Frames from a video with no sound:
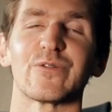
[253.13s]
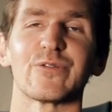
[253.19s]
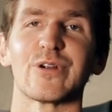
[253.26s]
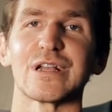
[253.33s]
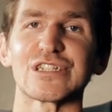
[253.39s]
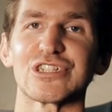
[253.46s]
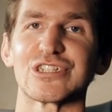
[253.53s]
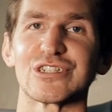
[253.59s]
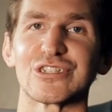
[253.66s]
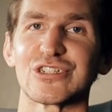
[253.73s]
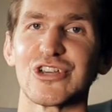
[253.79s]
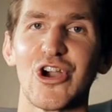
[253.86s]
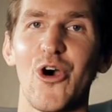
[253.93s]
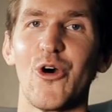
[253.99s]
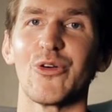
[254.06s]
of Russian
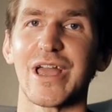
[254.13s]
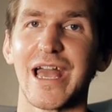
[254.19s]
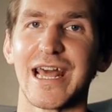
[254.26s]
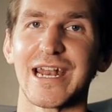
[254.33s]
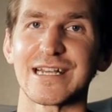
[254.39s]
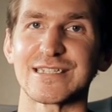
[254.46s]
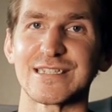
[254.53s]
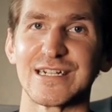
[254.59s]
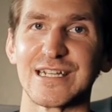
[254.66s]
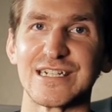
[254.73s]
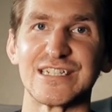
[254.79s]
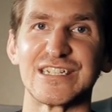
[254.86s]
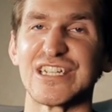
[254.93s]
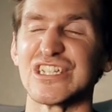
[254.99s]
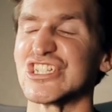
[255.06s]
coke addicts in a
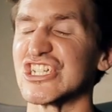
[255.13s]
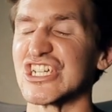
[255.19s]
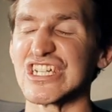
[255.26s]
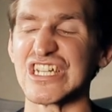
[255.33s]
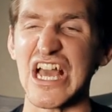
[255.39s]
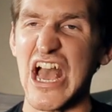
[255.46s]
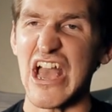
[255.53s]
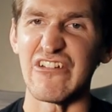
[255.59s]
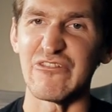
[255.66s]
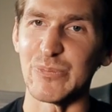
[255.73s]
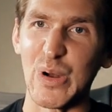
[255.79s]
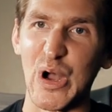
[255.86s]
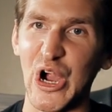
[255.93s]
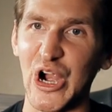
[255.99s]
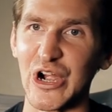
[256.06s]
dingy dive
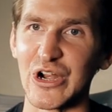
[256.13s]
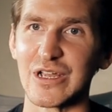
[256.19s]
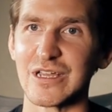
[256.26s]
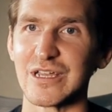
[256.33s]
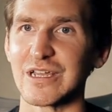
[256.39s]
bar,